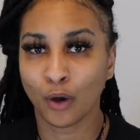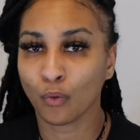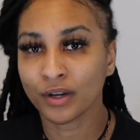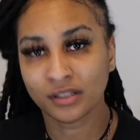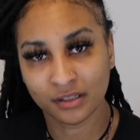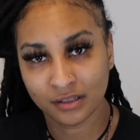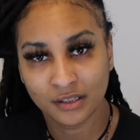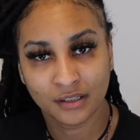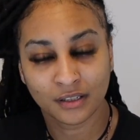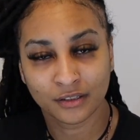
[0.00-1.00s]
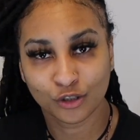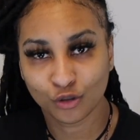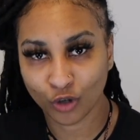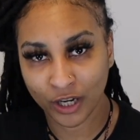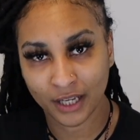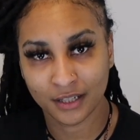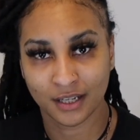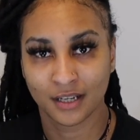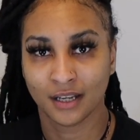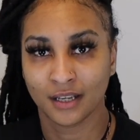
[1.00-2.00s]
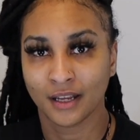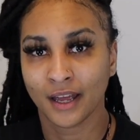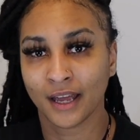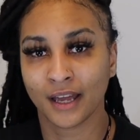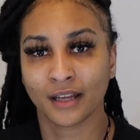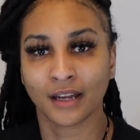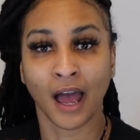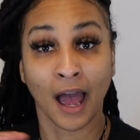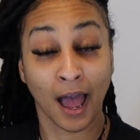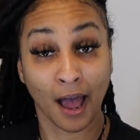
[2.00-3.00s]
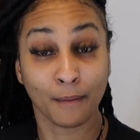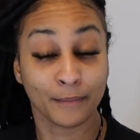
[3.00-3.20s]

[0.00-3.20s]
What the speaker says: what's the strand in it, and how